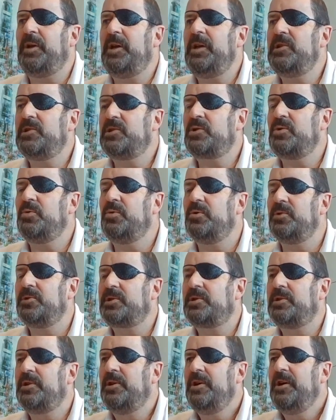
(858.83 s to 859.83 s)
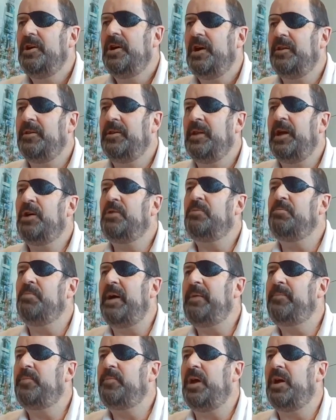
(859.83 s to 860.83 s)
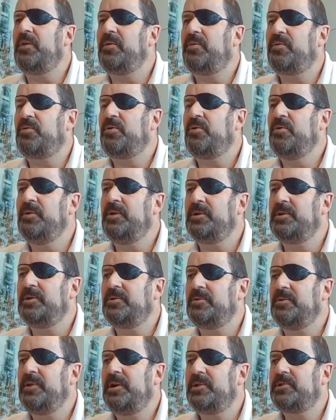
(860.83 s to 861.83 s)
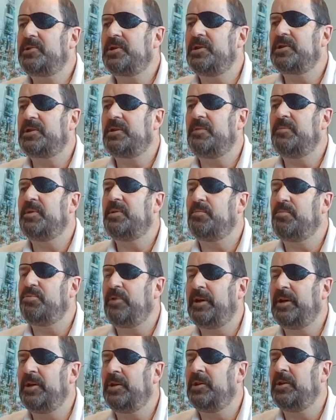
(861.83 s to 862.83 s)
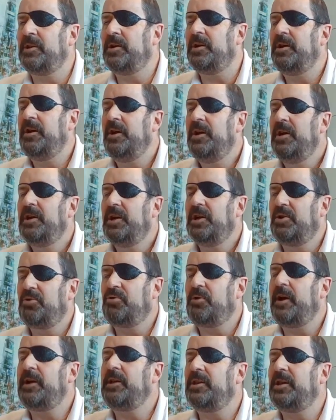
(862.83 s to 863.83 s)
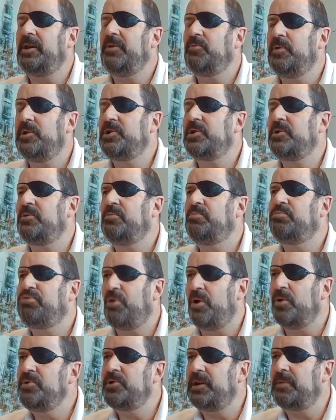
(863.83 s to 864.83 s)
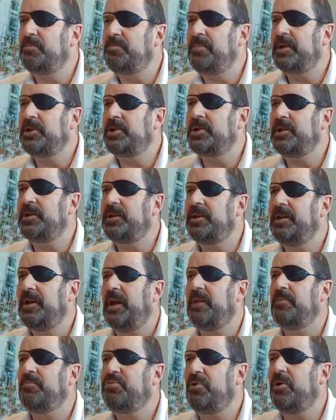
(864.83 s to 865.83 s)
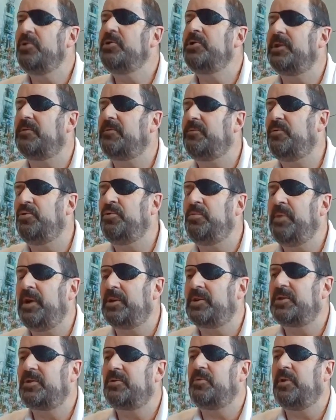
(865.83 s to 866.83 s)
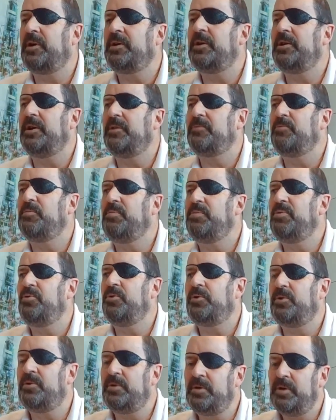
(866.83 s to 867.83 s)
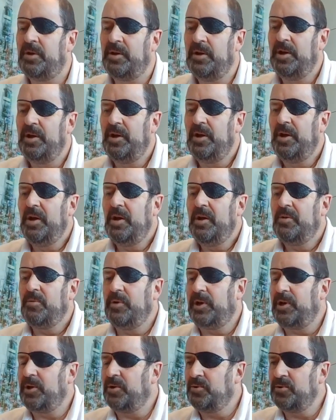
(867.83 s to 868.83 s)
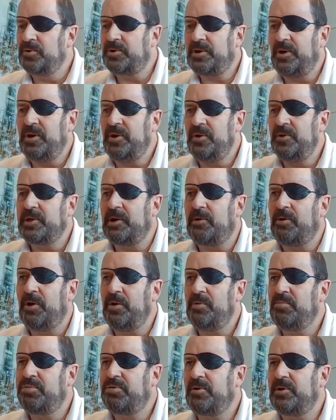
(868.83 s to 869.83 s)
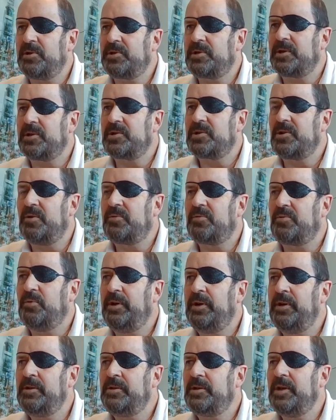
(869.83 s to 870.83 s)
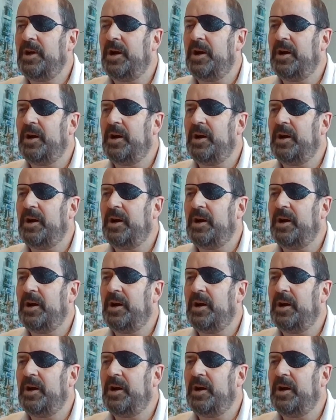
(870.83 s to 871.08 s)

any source and now map that through into our system to bring in create the original project budget and project format to run and report on. We can also use our own pricing software